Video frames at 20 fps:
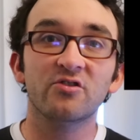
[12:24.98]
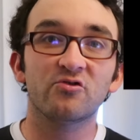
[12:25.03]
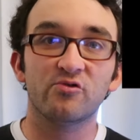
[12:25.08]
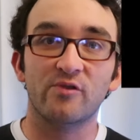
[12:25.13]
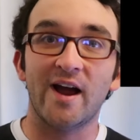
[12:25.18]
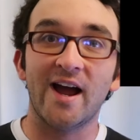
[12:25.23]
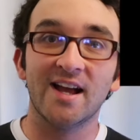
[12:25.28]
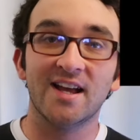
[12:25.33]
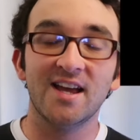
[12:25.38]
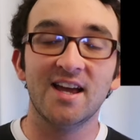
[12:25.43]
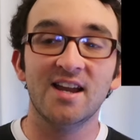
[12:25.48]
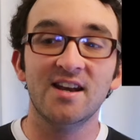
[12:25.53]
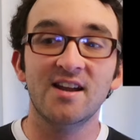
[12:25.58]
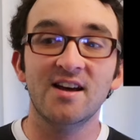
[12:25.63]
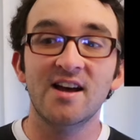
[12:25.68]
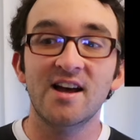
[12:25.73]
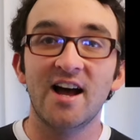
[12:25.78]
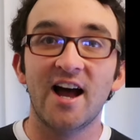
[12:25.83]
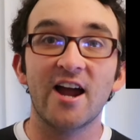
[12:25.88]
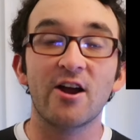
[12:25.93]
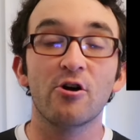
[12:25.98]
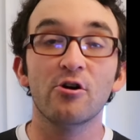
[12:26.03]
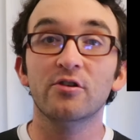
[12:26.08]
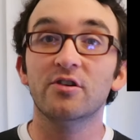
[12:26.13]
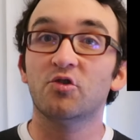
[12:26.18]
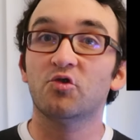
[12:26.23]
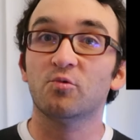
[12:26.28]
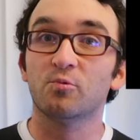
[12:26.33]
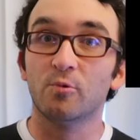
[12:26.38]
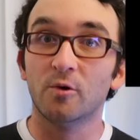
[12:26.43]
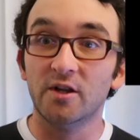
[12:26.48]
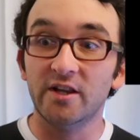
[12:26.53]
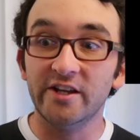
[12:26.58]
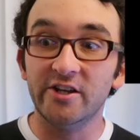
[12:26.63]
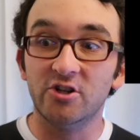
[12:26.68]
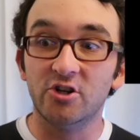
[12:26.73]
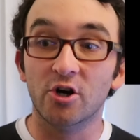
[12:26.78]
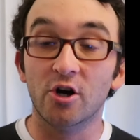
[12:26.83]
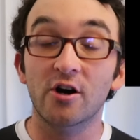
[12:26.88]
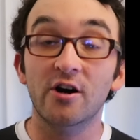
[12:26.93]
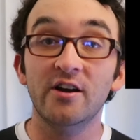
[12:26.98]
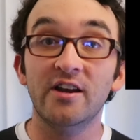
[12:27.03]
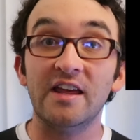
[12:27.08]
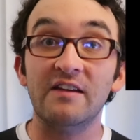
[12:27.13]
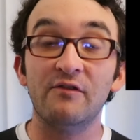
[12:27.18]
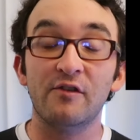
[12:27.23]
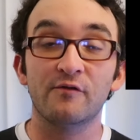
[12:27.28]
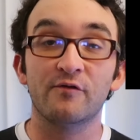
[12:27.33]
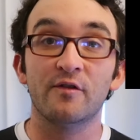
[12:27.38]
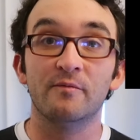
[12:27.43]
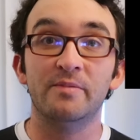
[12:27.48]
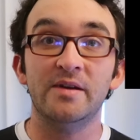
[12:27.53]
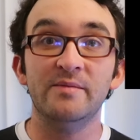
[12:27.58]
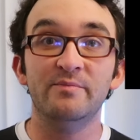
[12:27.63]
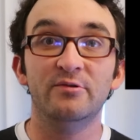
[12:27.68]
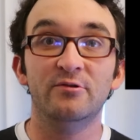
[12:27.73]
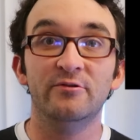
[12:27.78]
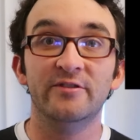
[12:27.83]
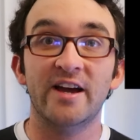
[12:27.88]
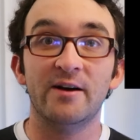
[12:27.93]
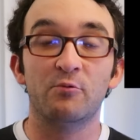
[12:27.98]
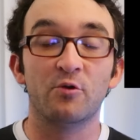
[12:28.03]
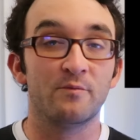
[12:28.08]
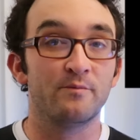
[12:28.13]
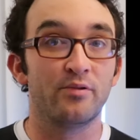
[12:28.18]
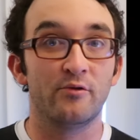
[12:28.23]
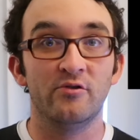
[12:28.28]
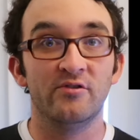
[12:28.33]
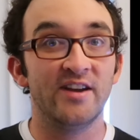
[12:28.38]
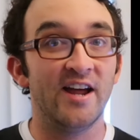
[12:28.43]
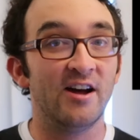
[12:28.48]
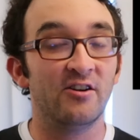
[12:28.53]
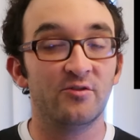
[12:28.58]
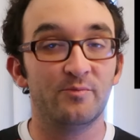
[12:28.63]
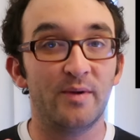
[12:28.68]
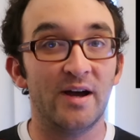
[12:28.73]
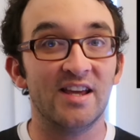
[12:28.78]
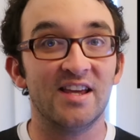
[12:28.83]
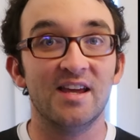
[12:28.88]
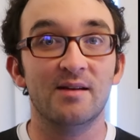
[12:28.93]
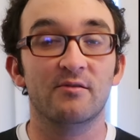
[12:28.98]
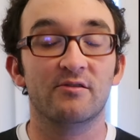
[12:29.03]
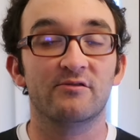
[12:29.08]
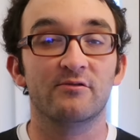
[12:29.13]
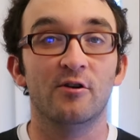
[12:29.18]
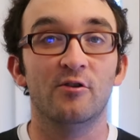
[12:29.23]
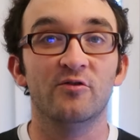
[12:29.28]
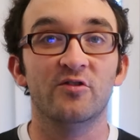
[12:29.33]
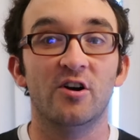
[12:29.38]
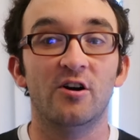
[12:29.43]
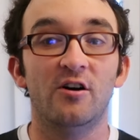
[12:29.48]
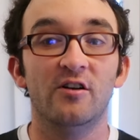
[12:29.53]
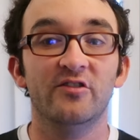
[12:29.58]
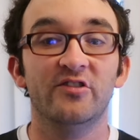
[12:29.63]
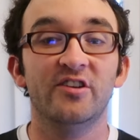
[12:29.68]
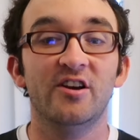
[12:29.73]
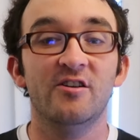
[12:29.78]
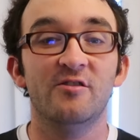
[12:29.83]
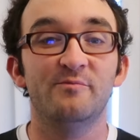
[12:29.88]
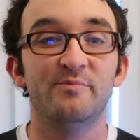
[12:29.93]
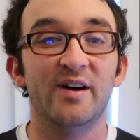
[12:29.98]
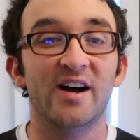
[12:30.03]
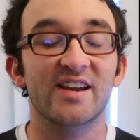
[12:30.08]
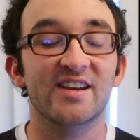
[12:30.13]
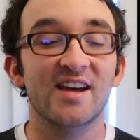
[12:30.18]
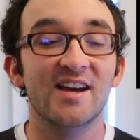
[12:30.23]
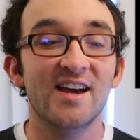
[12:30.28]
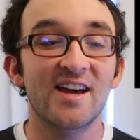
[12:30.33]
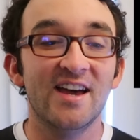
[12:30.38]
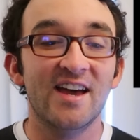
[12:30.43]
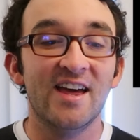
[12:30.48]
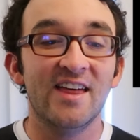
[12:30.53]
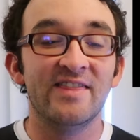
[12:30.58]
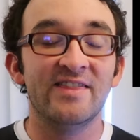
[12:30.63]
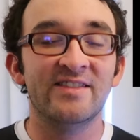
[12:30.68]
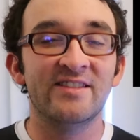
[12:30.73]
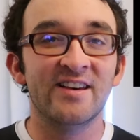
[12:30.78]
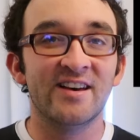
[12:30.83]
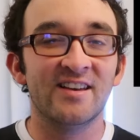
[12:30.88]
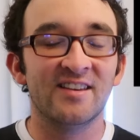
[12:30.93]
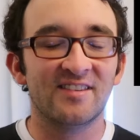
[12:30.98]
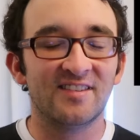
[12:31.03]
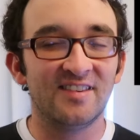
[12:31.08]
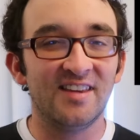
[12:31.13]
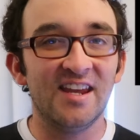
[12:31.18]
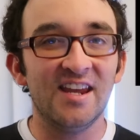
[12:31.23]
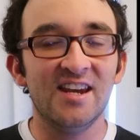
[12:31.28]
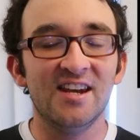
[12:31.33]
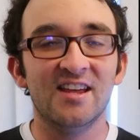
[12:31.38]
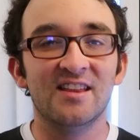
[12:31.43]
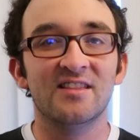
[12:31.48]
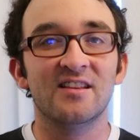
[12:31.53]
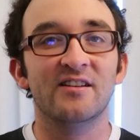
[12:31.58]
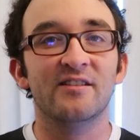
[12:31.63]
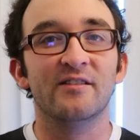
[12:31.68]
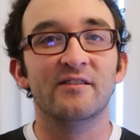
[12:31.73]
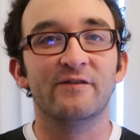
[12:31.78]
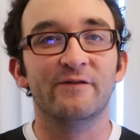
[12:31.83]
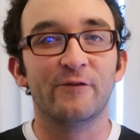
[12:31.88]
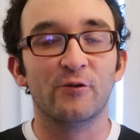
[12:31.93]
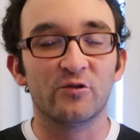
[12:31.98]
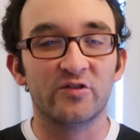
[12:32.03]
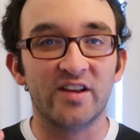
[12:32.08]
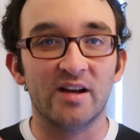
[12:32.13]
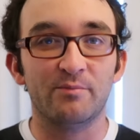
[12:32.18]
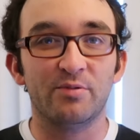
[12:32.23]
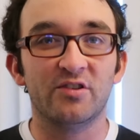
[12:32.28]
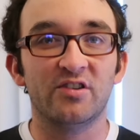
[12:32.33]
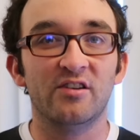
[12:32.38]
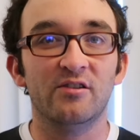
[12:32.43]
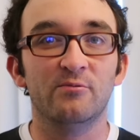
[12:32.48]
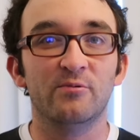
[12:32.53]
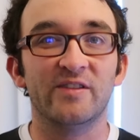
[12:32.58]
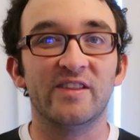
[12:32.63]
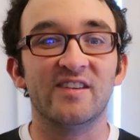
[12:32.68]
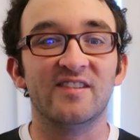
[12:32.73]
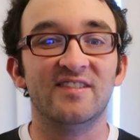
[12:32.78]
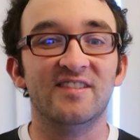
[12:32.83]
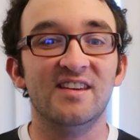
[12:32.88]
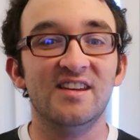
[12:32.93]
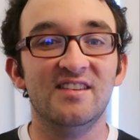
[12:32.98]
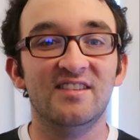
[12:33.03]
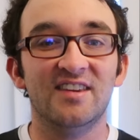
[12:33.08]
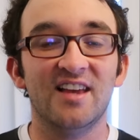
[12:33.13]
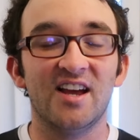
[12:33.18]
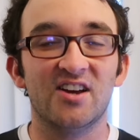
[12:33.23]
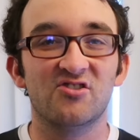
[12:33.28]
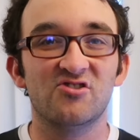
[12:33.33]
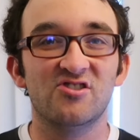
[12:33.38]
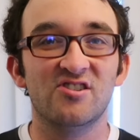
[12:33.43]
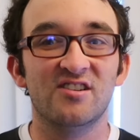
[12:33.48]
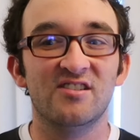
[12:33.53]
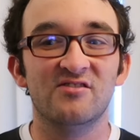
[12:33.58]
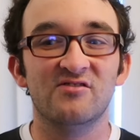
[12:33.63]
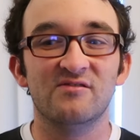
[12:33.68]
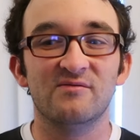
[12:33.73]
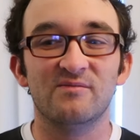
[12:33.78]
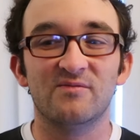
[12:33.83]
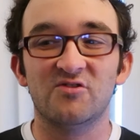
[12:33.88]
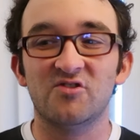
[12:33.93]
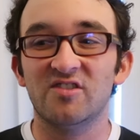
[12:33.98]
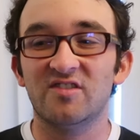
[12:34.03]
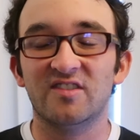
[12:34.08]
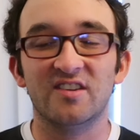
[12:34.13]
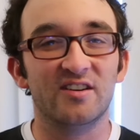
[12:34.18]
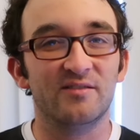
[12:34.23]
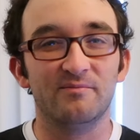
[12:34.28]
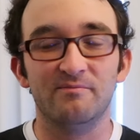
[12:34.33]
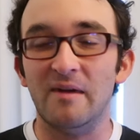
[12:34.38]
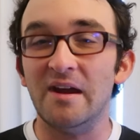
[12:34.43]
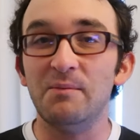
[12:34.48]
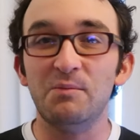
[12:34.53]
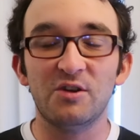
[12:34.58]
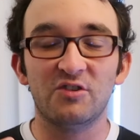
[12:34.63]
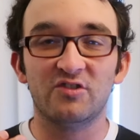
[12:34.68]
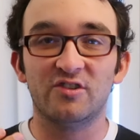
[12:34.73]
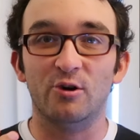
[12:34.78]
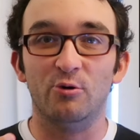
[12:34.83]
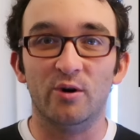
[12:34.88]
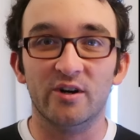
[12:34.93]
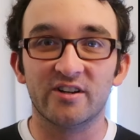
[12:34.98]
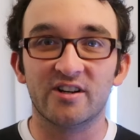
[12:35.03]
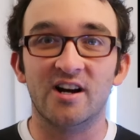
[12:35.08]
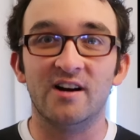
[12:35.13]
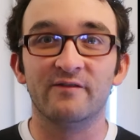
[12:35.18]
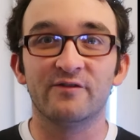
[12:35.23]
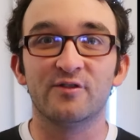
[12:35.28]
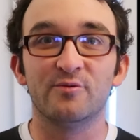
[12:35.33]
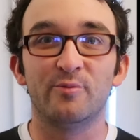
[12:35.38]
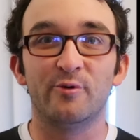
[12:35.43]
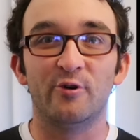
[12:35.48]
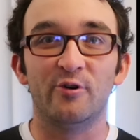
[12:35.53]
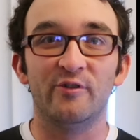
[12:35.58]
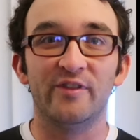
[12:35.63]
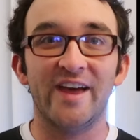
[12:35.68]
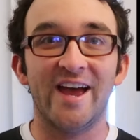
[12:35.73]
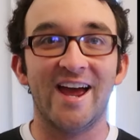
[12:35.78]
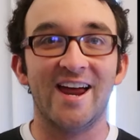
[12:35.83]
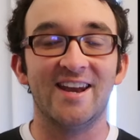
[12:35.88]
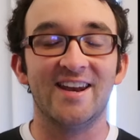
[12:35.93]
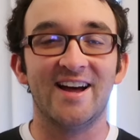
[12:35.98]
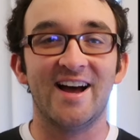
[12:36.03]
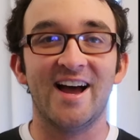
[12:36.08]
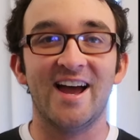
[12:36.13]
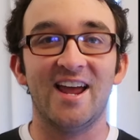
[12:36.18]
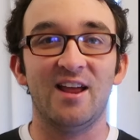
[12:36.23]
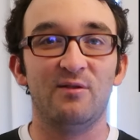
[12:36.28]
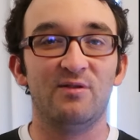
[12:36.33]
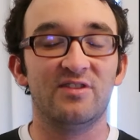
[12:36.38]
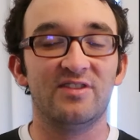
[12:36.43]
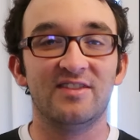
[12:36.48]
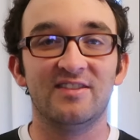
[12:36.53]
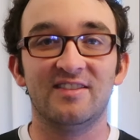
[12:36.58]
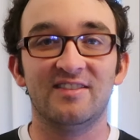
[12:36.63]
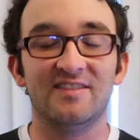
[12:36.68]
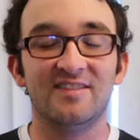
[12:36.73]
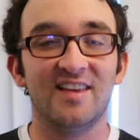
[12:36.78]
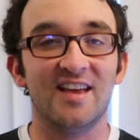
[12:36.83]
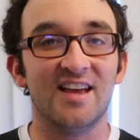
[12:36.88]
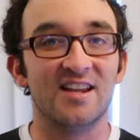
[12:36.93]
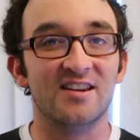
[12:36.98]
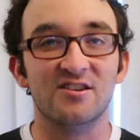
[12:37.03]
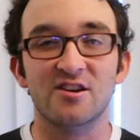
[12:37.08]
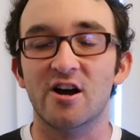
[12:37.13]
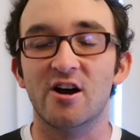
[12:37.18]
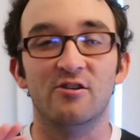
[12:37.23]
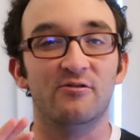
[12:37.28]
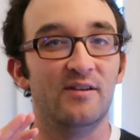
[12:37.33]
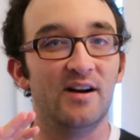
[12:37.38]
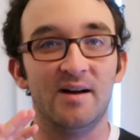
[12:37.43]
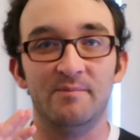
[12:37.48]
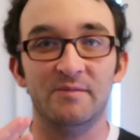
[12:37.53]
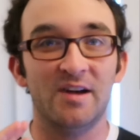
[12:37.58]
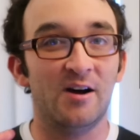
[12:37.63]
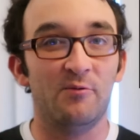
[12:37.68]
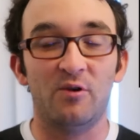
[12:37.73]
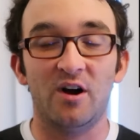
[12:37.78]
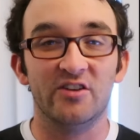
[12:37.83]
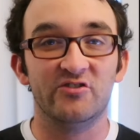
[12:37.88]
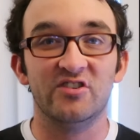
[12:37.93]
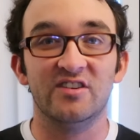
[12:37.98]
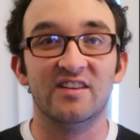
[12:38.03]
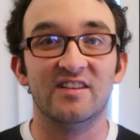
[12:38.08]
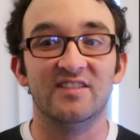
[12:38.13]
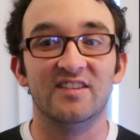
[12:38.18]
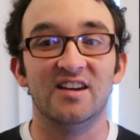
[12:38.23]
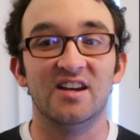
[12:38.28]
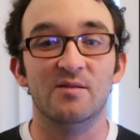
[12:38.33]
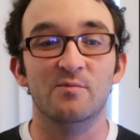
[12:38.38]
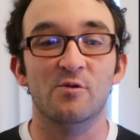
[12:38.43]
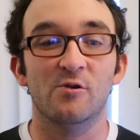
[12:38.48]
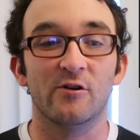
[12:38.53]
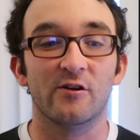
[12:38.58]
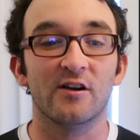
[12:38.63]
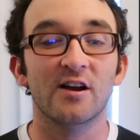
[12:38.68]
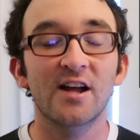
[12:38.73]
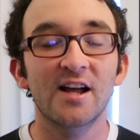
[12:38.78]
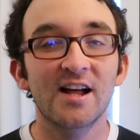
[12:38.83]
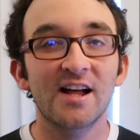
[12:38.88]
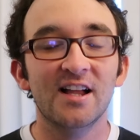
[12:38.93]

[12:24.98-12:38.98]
of Dragon, I heard it's really good, even from people that were burned out by Game of Thrones also, but the scene in the first episode with the C-section just made me so uncomfortable that I said, no, I'm not watching this anymore.